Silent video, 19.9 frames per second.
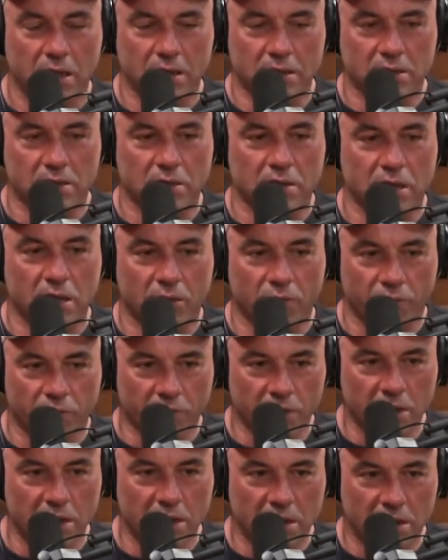things that are like
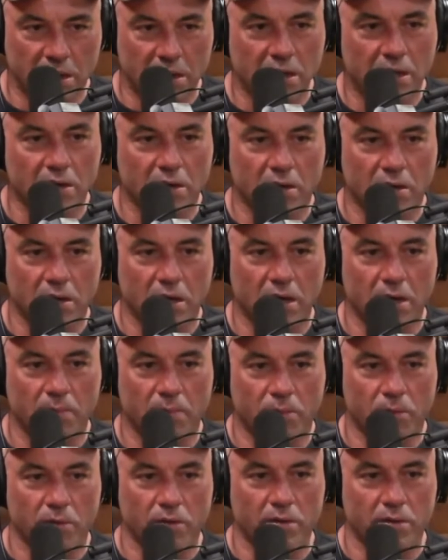really dear and
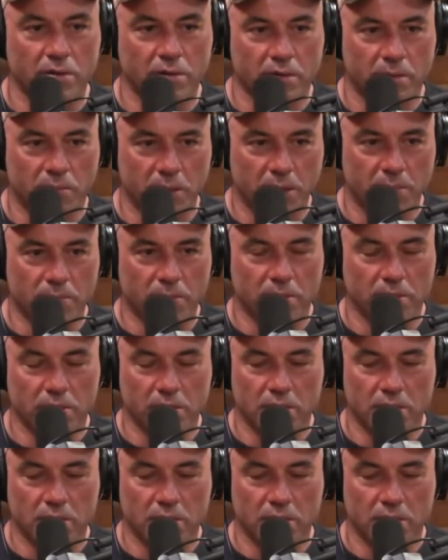important to people.